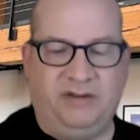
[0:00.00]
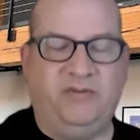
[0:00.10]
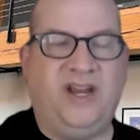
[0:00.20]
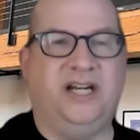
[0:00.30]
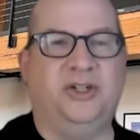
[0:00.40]

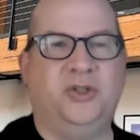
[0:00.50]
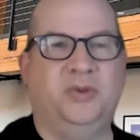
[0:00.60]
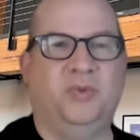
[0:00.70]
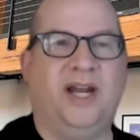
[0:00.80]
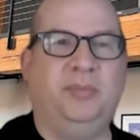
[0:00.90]
advantage,
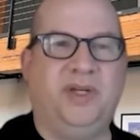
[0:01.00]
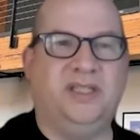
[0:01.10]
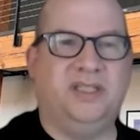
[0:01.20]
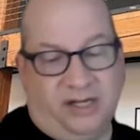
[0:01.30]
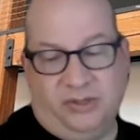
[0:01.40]
right?
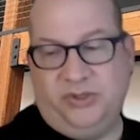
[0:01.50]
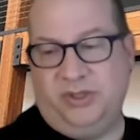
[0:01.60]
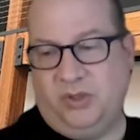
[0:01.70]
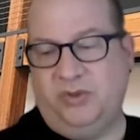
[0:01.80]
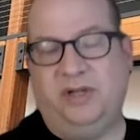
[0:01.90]
Because I
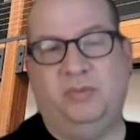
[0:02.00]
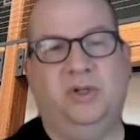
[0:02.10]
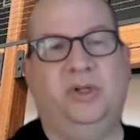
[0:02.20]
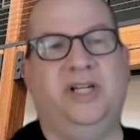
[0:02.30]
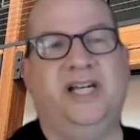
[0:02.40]
also know that
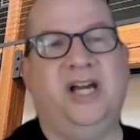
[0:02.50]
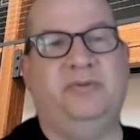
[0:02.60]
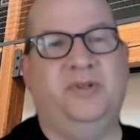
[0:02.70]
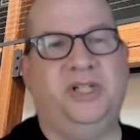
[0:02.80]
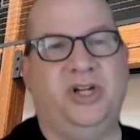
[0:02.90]
we're looking
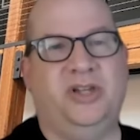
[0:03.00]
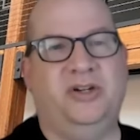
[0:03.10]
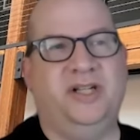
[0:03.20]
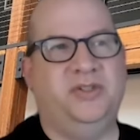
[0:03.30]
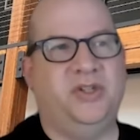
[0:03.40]
out for each
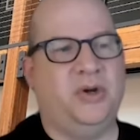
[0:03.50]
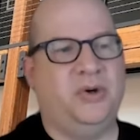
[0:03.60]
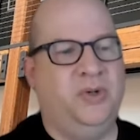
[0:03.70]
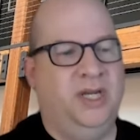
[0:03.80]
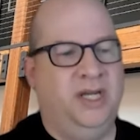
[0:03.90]
other. And
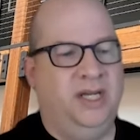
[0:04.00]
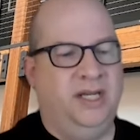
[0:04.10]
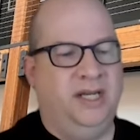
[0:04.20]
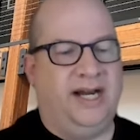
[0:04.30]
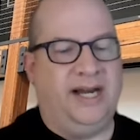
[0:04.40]
so
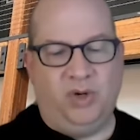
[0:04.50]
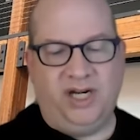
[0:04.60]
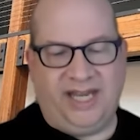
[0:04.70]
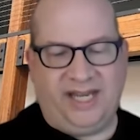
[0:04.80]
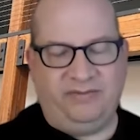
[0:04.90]
I
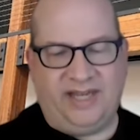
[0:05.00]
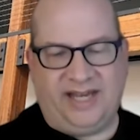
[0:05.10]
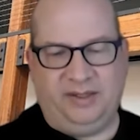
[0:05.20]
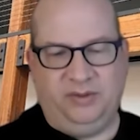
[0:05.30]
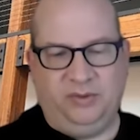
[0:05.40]
want to have
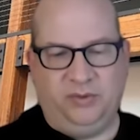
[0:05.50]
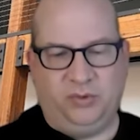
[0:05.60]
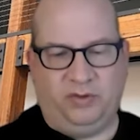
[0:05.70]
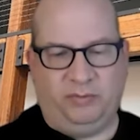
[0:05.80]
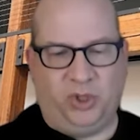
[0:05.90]
that
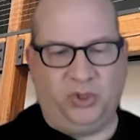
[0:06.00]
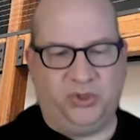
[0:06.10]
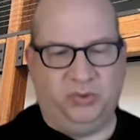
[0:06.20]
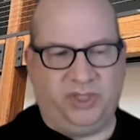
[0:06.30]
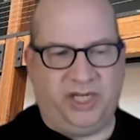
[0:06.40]
sort of
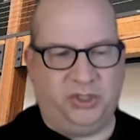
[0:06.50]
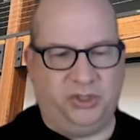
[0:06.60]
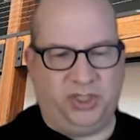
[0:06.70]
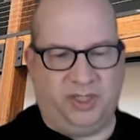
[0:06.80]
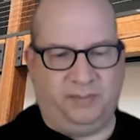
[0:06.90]
personal
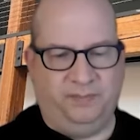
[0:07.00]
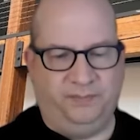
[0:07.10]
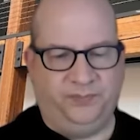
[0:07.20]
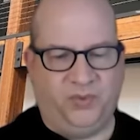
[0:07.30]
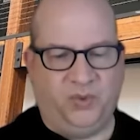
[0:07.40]
relationship
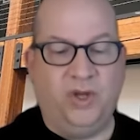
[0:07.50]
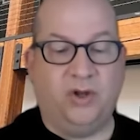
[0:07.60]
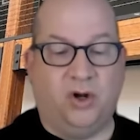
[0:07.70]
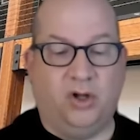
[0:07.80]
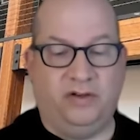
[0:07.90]

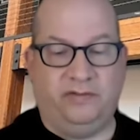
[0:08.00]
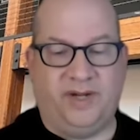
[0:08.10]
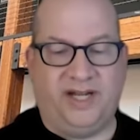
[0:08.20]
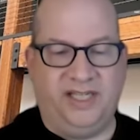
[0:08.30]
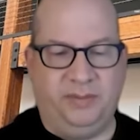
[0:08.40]
with all of
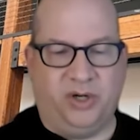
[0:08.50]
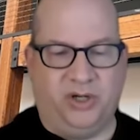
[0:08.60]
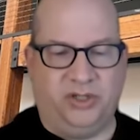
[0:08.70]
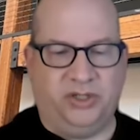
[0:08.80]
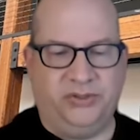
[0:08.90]
my key
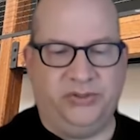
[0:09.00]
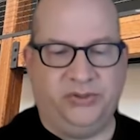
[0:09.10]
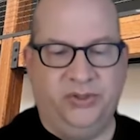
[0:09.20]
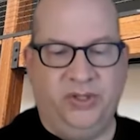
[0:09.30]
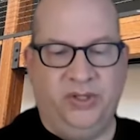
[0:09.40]

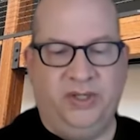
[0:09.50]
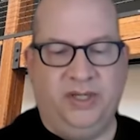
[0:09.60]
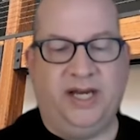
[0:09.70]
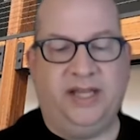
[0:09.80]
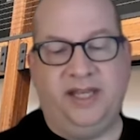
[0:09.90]
partners.
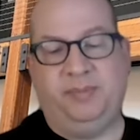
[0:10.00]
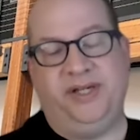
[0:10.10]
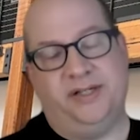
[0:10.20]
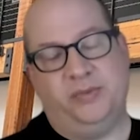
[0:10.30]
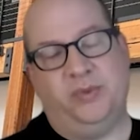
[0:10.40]
I think
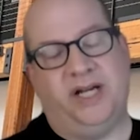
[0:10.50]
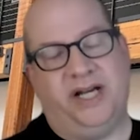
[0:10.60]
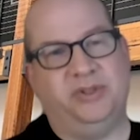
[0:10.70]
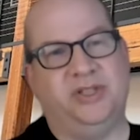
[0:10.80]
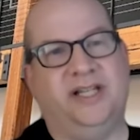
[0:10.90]
because when
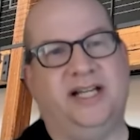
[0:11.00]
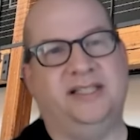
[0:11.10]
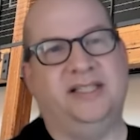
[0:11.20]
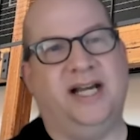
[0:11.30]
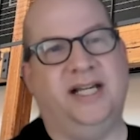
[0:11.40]
I was on
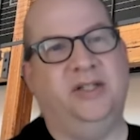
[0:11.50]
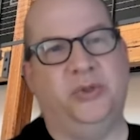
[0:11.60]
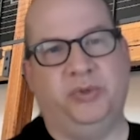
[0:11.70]
that side,